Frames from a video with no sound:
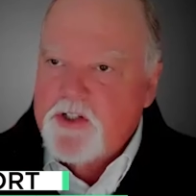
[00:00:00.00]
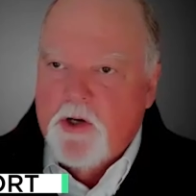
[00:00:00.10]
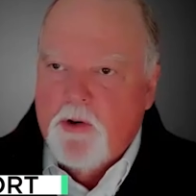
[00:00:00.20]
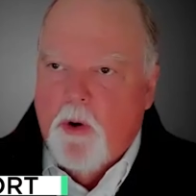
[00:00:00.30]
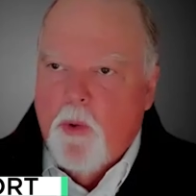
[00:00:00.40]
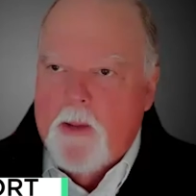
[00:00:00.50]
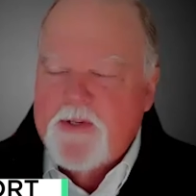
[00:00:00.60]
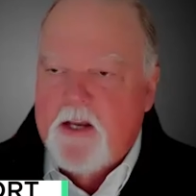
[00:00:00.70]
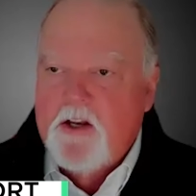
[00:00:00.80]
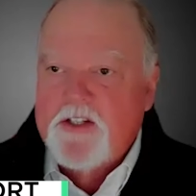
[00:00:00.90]
Just go to our
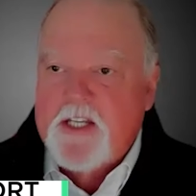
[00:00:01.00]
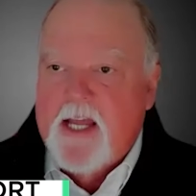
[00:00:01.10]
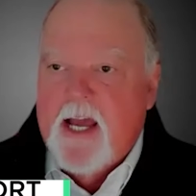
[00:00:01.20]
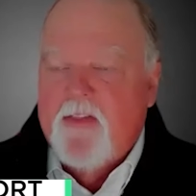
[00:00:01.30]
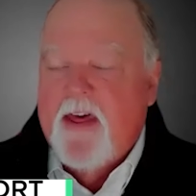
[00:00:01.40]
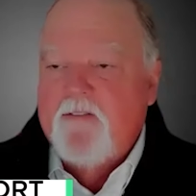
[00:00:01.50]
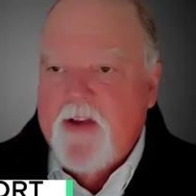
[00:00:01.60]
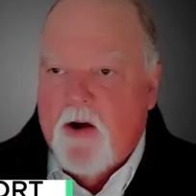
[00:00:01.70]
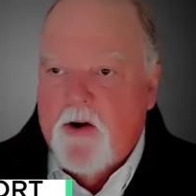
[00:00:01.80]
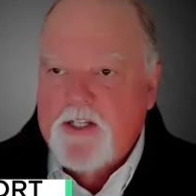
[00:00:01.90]
website. You can see how that
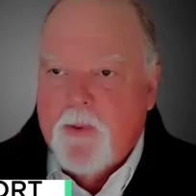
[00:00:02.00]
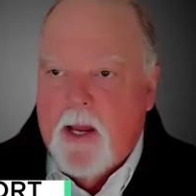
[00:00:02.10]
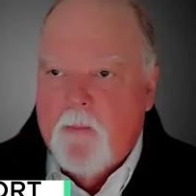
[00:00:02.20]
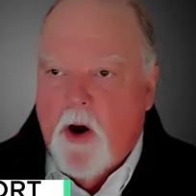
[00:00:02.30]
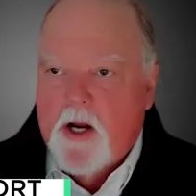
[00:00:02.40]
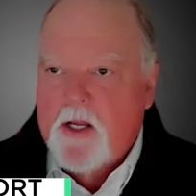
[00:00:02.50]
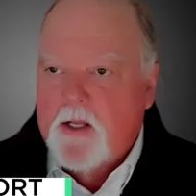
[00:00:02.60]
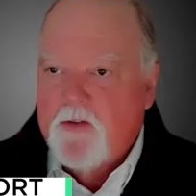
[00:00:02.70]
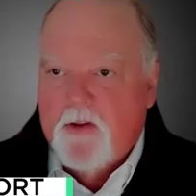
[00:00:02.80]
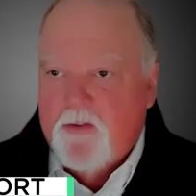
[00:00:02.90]
varies by
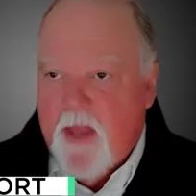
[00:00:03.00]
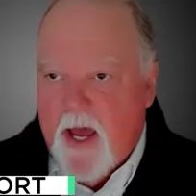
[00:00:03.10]
market, because it's mm-hmm.